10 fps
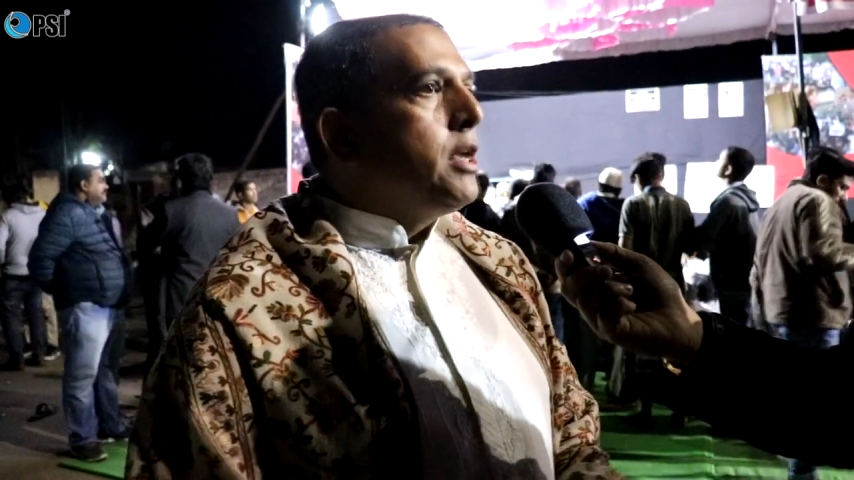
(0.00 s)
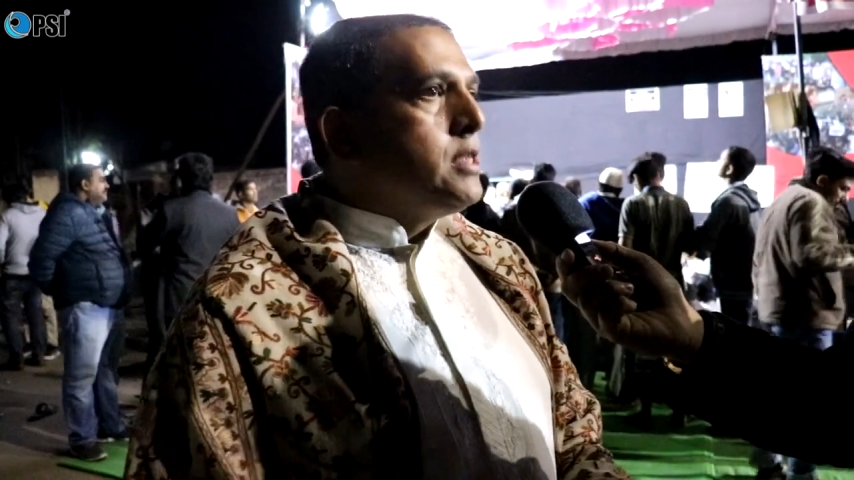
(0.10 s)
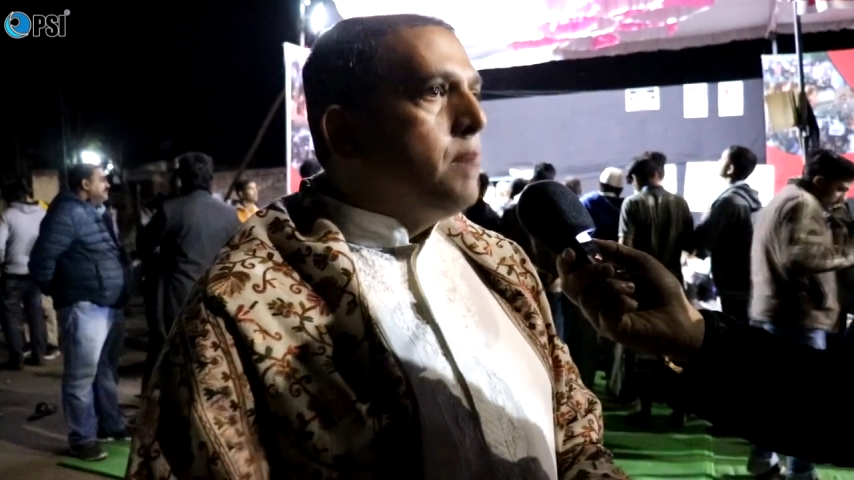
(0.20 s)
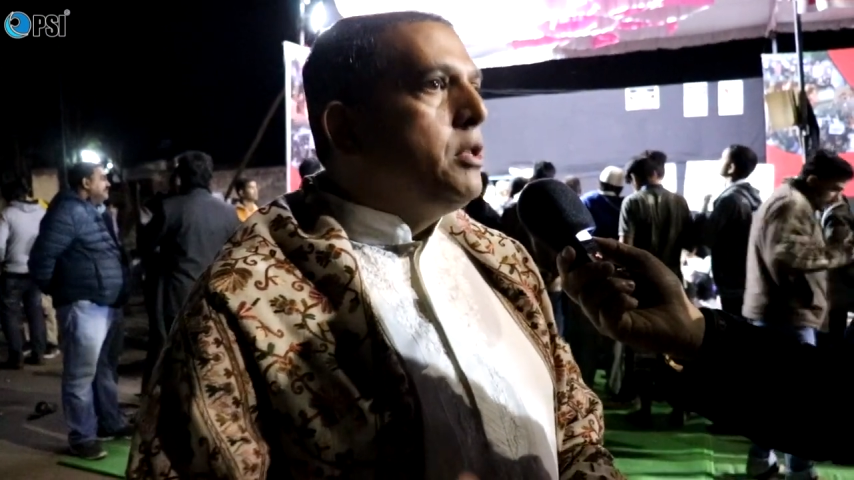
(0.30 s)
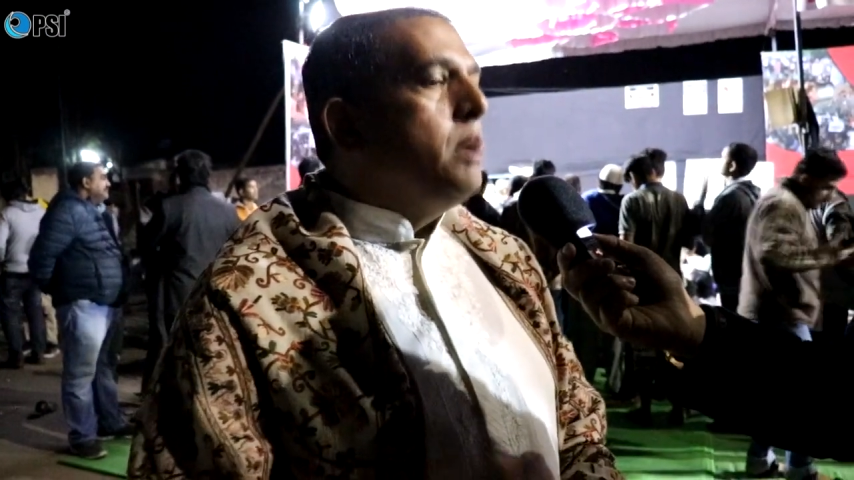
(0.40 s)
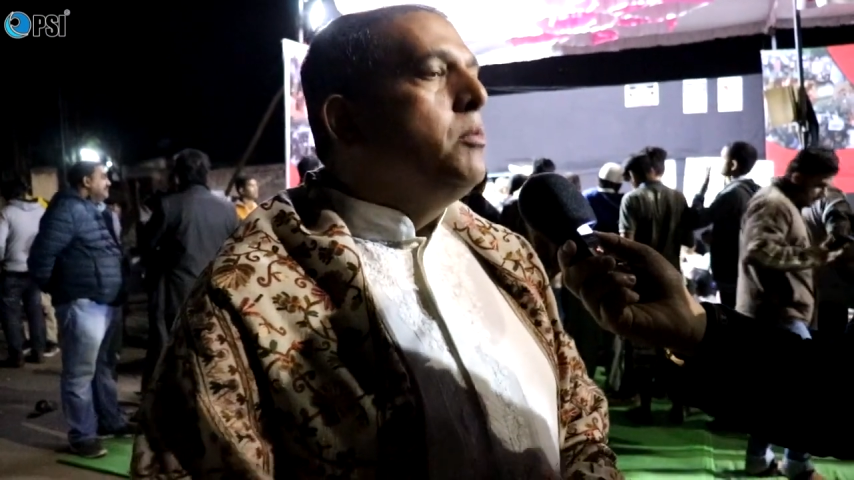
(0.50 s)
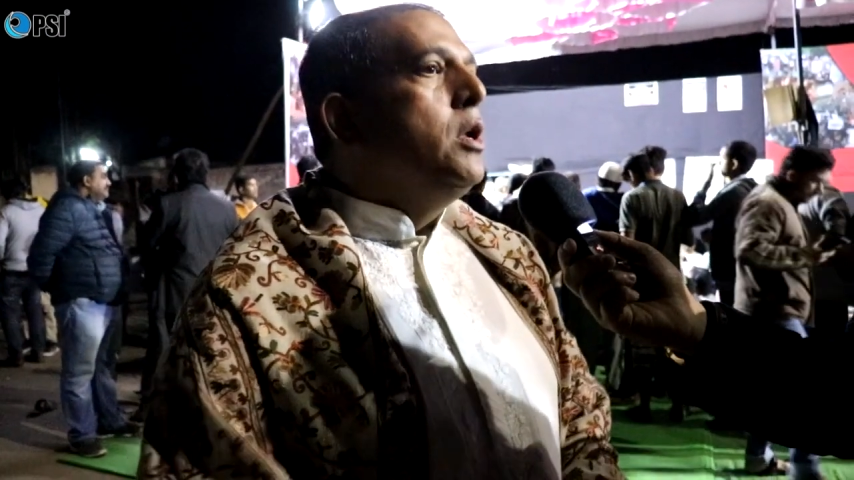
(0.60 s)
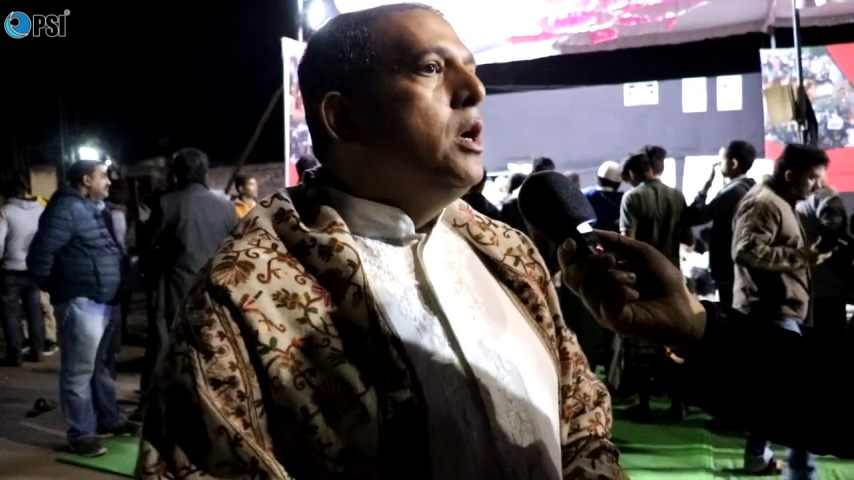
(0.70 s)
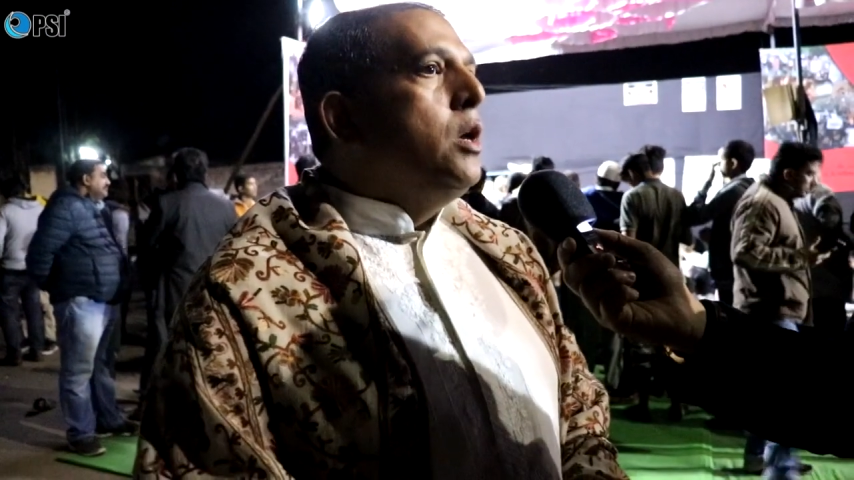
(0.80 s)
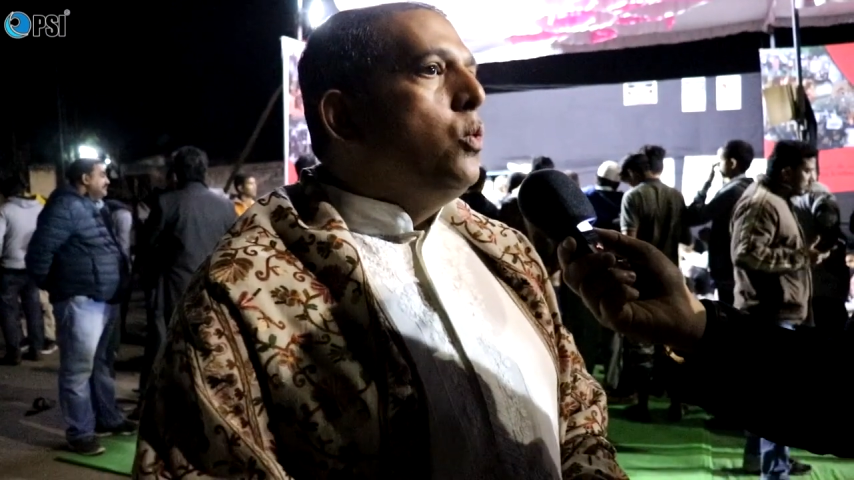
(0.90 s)
accept them
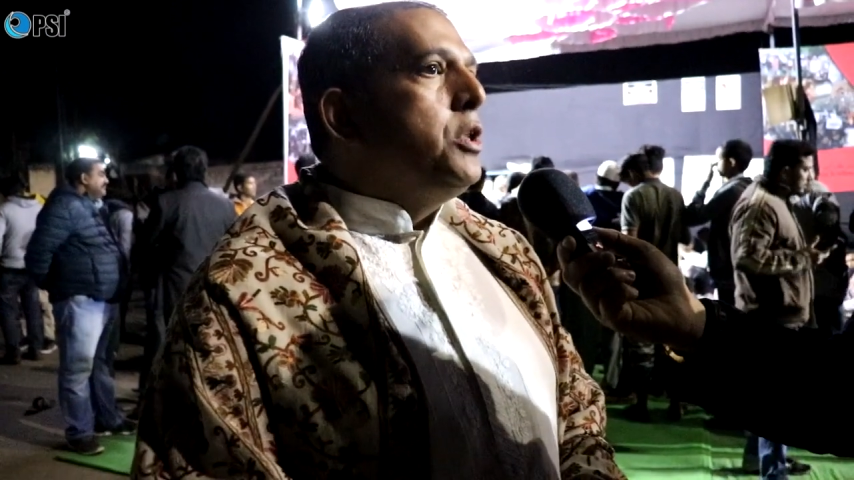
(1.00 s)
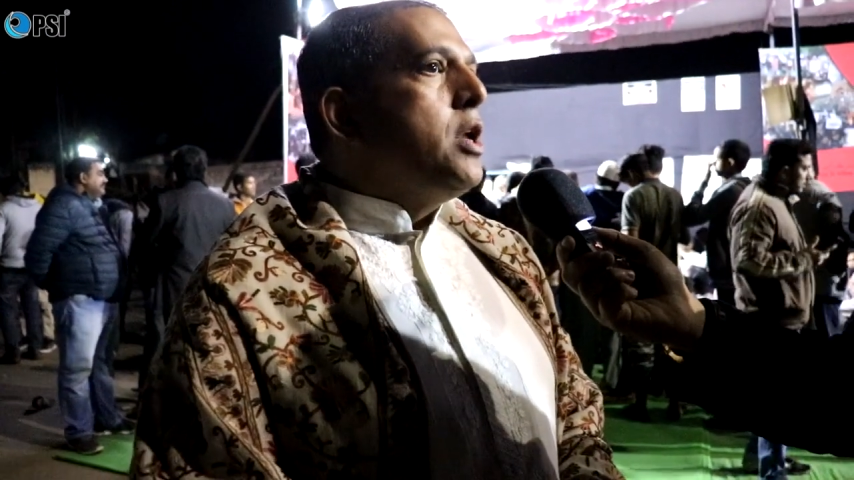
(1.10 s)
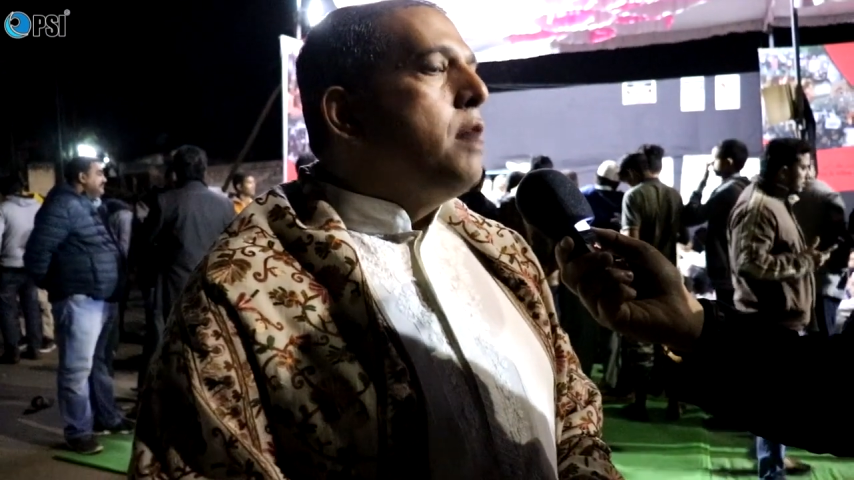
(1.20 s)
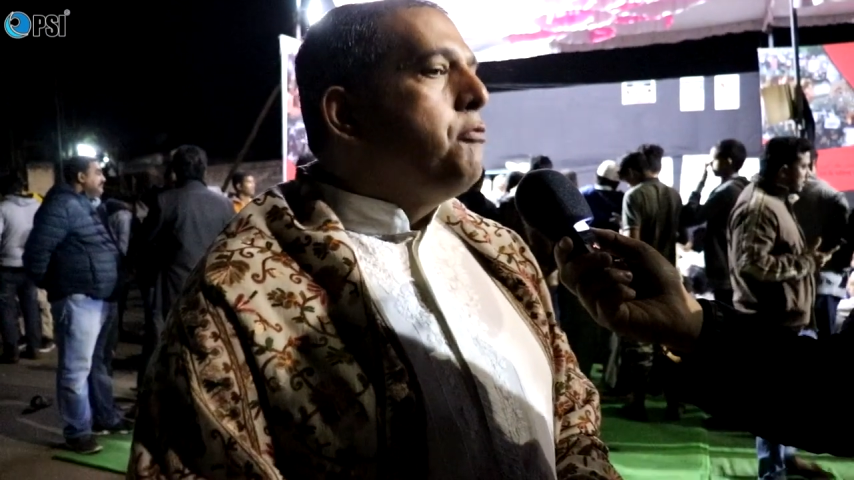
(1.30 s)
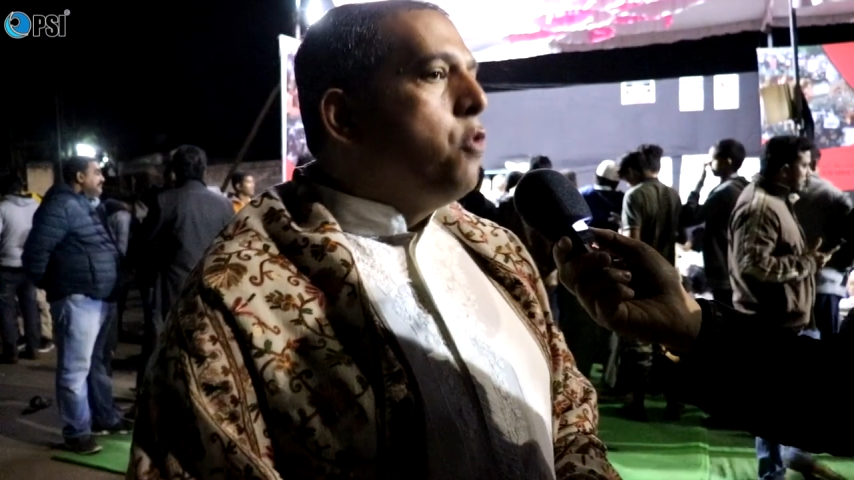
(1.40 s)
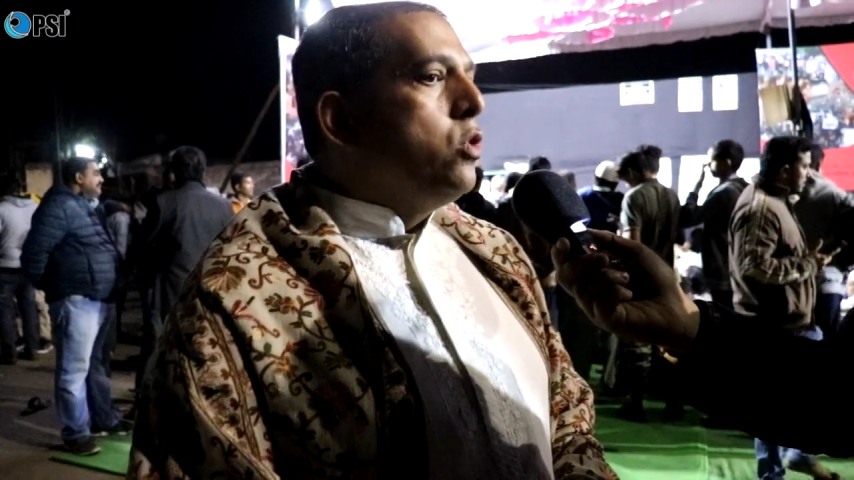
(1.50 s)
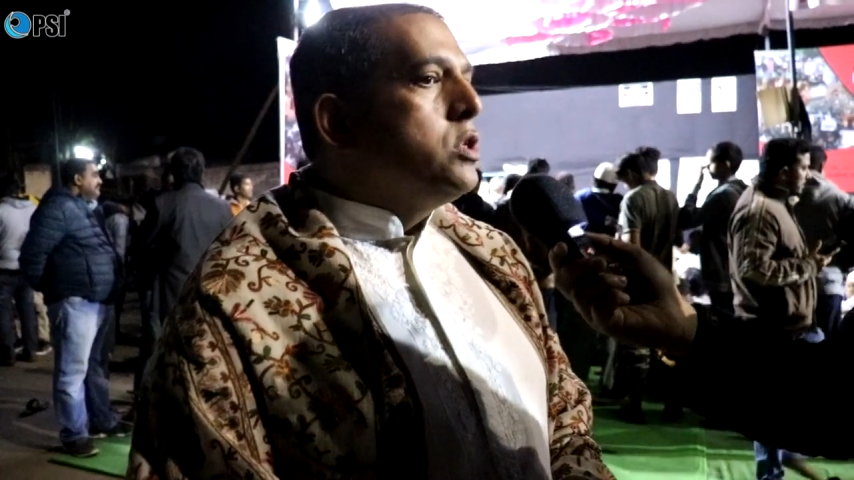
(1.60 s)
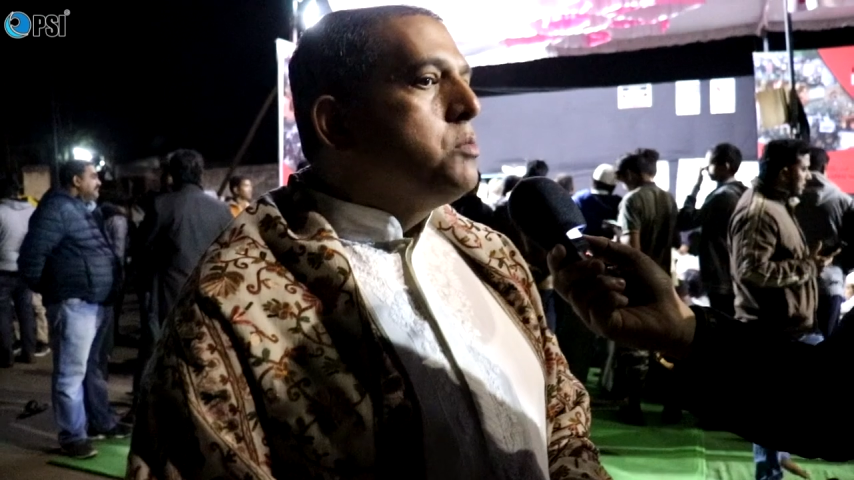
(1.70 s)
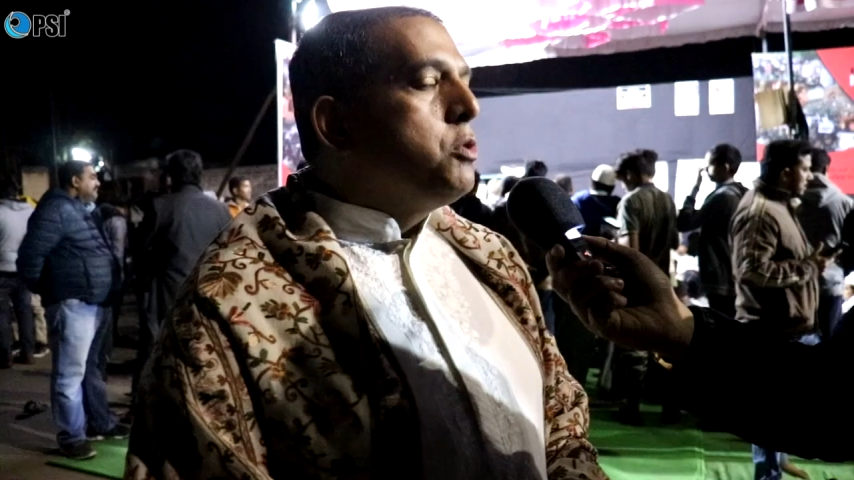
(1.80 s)
within our folds.